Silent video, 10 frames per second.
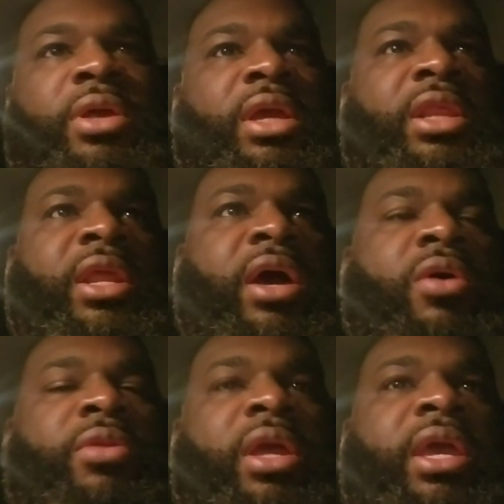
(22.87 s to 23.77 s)

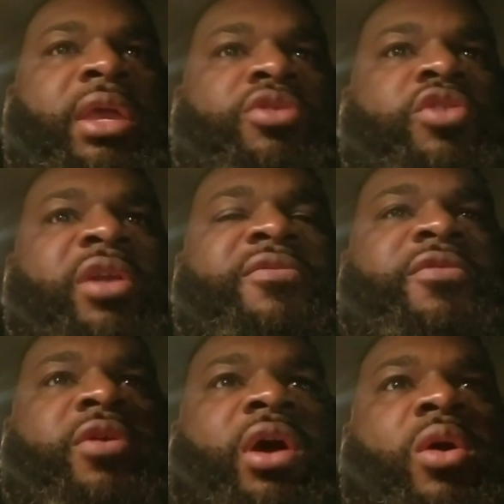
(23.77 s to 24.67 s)
and you're trying to
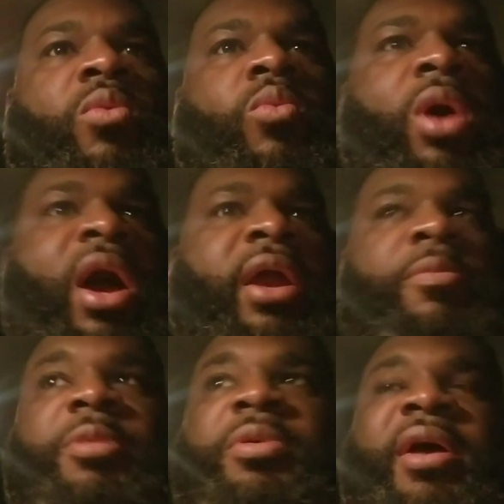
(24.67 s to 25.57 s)
figure out why are
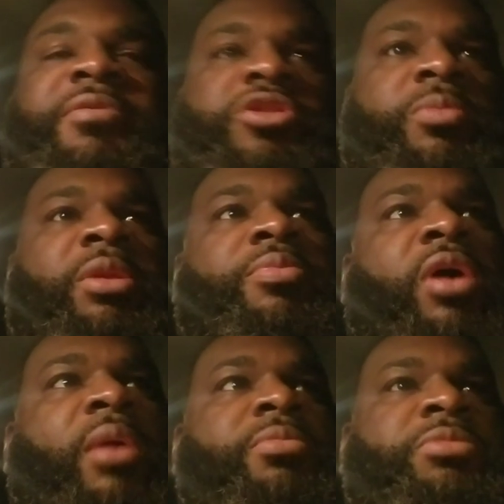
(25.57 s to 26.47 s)
people having so many
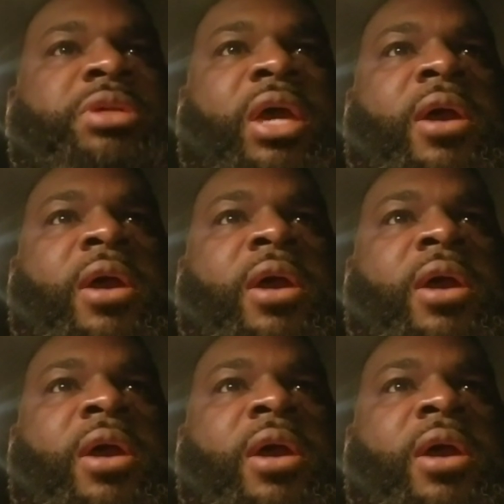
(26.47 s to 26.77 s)
problems